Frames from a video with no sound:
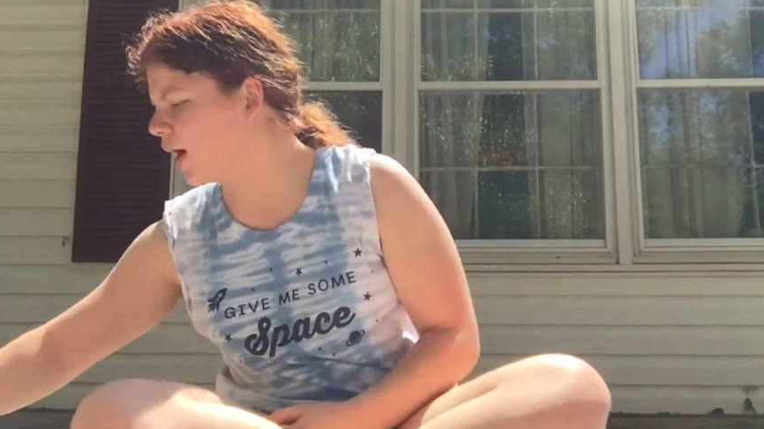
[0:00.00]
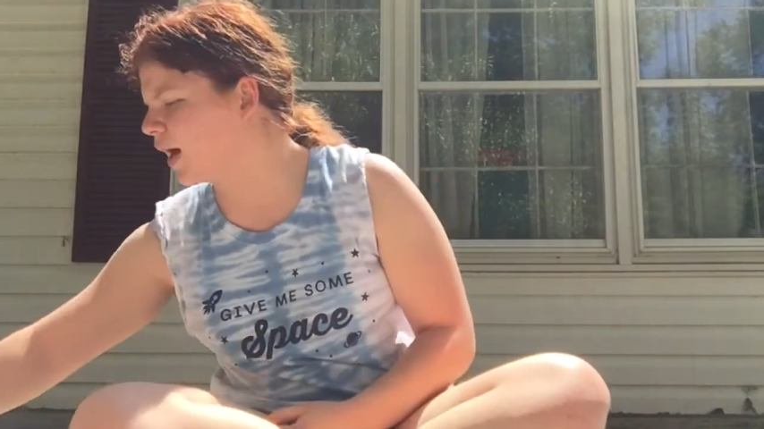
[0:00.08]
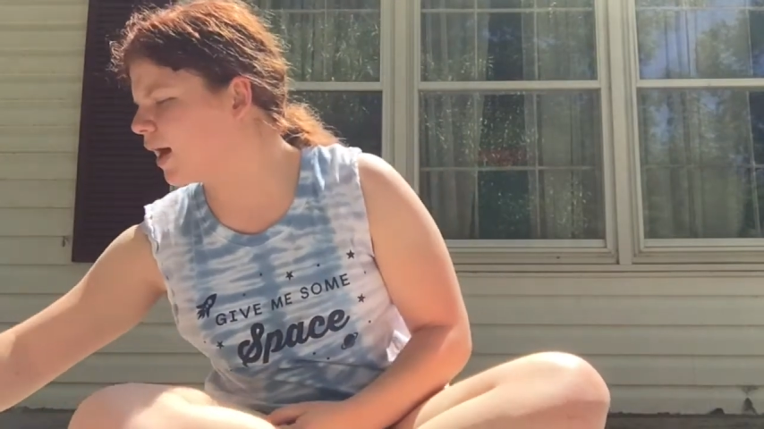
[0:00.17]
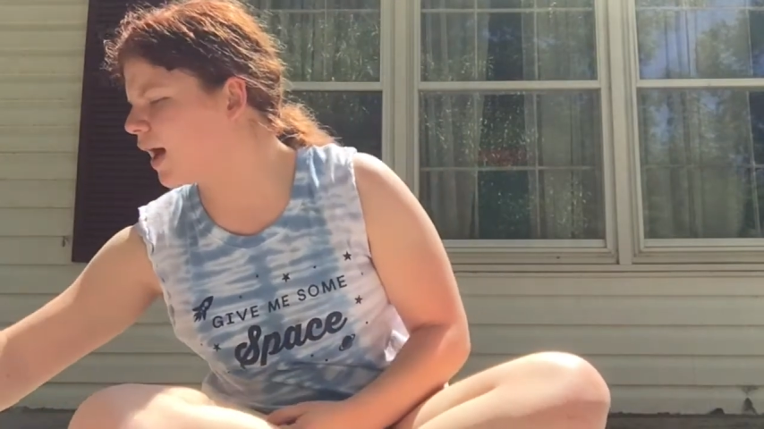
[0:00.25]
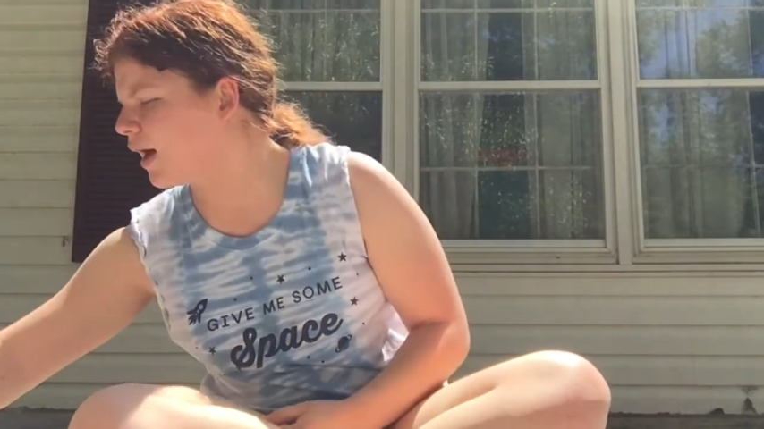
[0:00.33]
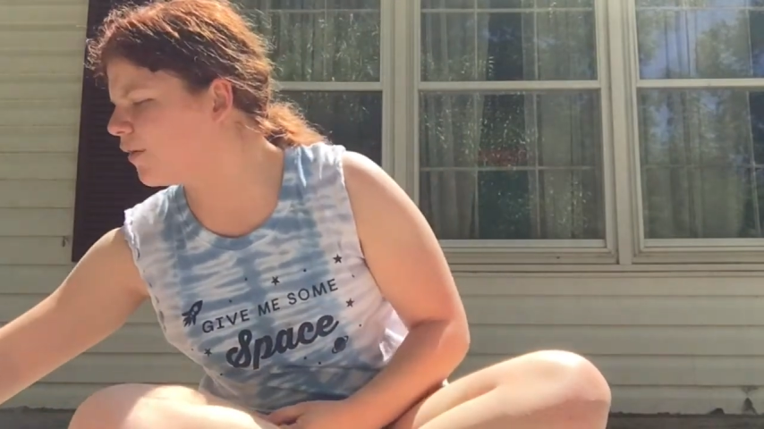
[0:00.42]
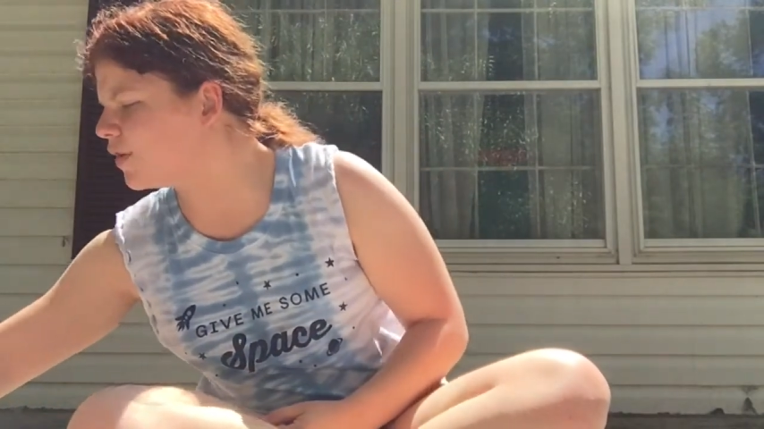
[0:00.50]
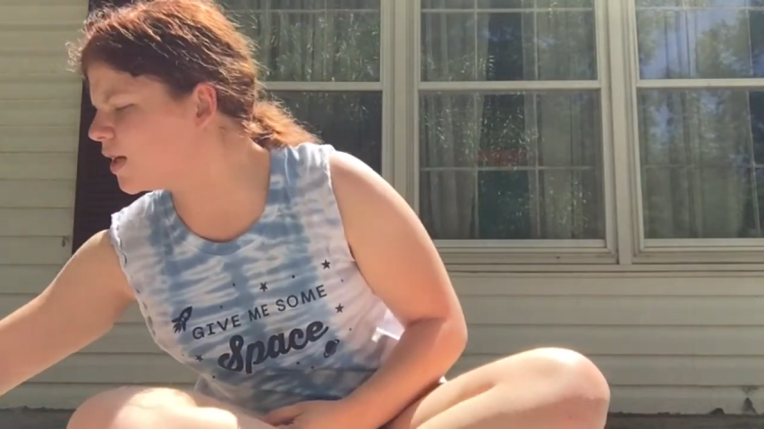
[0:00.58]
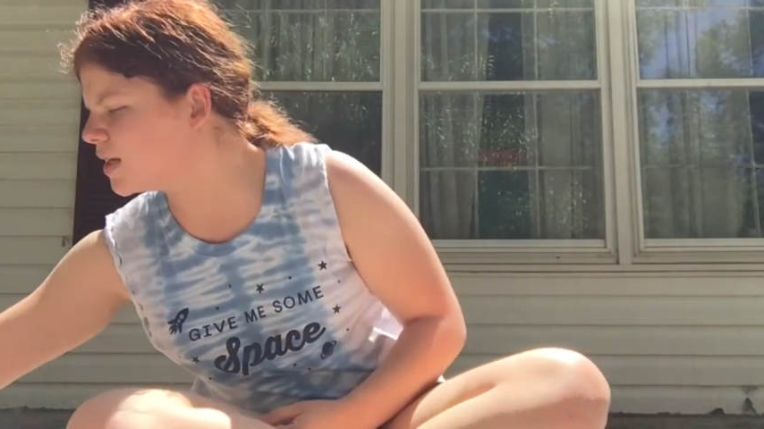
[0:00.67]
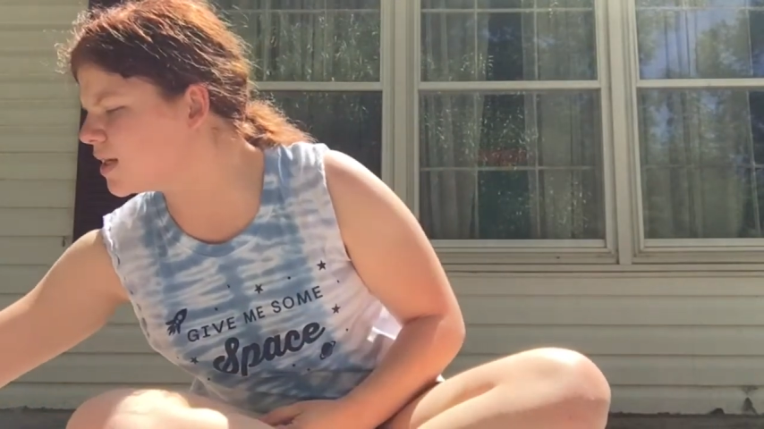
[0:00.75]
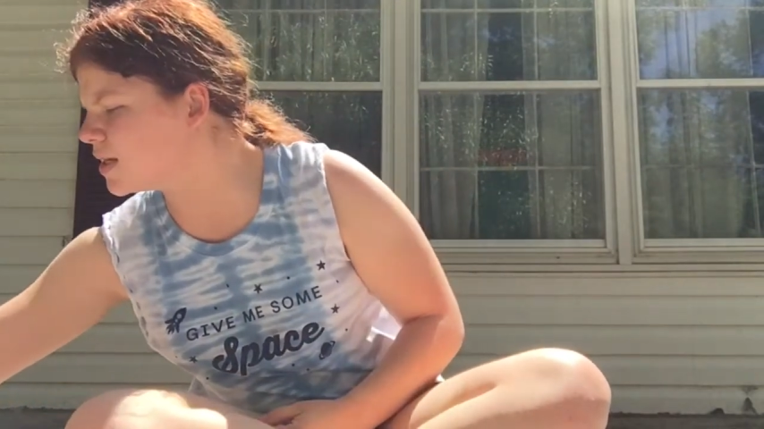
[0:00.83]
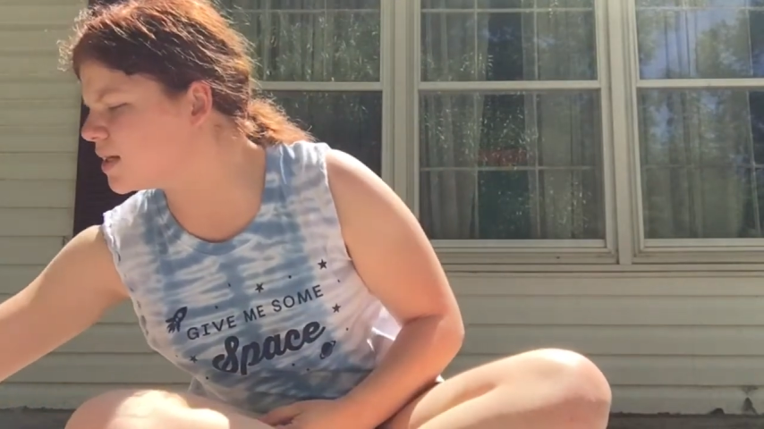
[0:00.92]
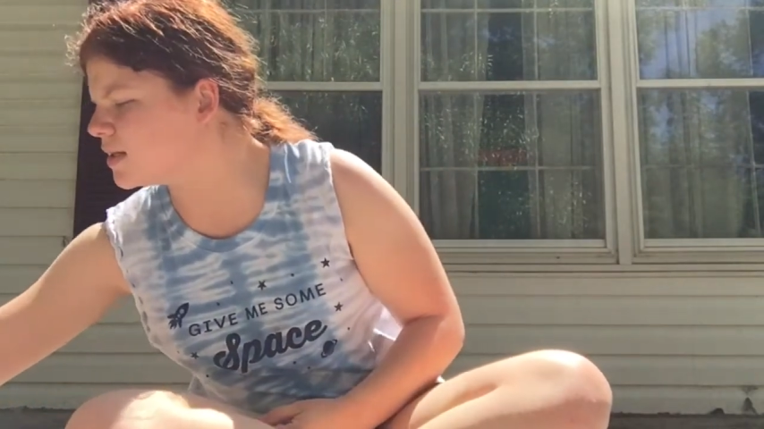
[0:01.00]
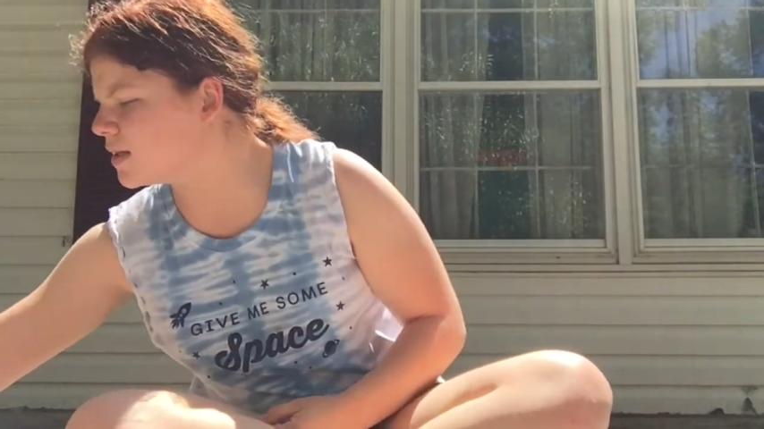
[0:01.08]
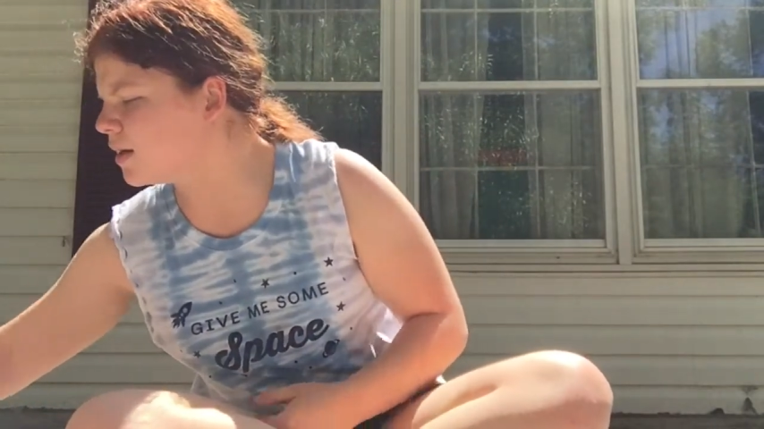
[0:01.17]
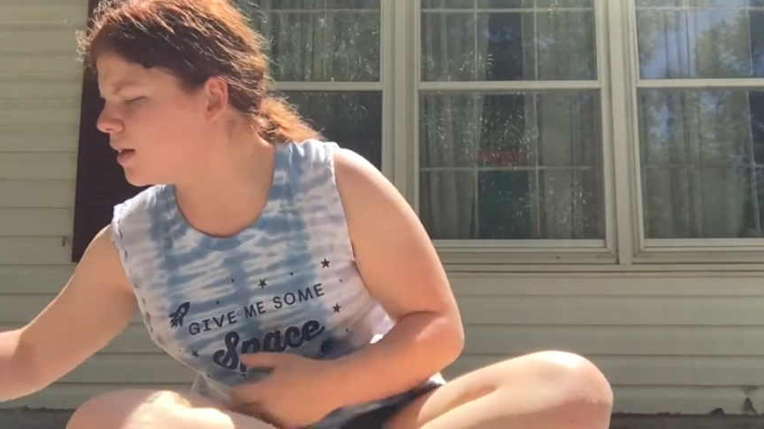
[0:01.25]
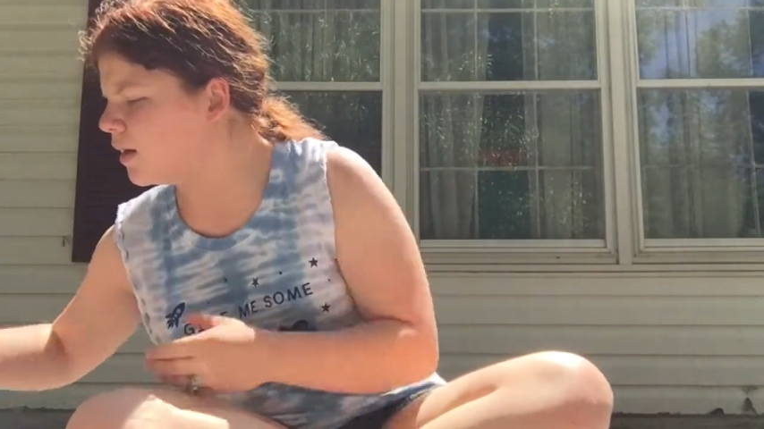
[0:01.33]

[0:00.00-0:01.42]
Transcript: I have his